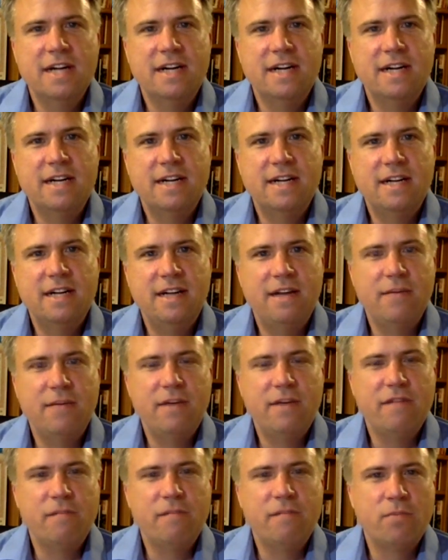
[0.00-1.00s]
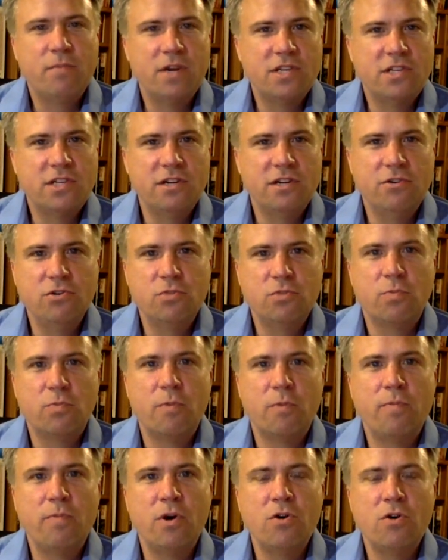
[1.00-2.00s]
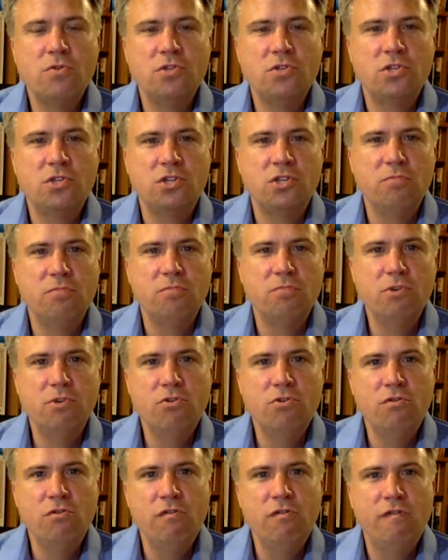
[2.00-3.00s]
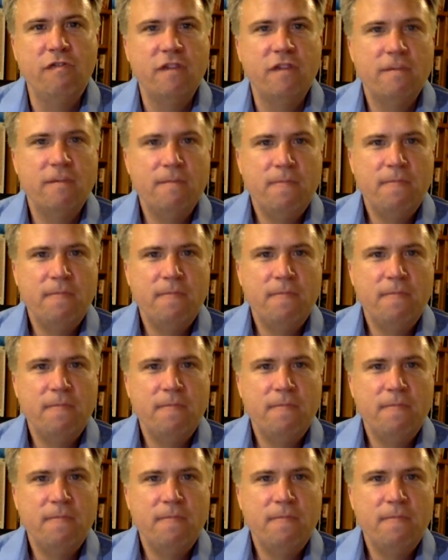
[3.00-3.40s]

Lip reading: And we have a president who's proposed to move